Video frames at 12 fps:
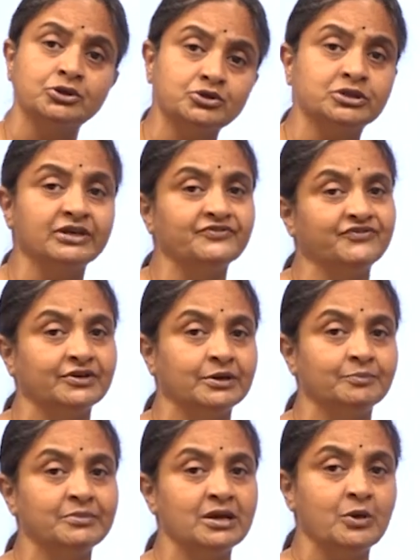to
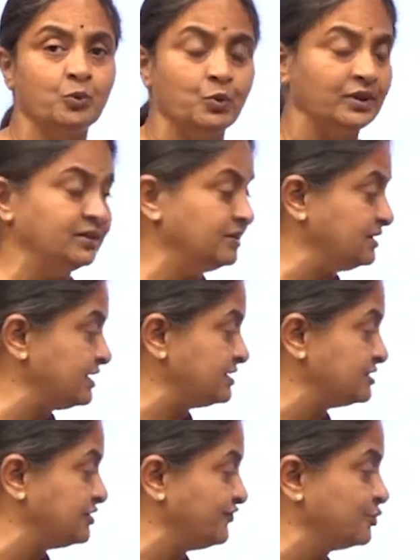confirm whether there
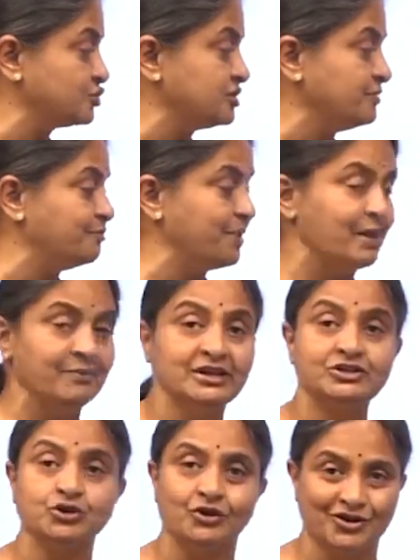is diffusion
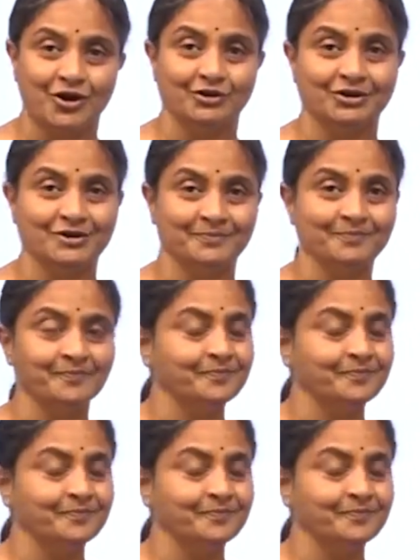impairment or not.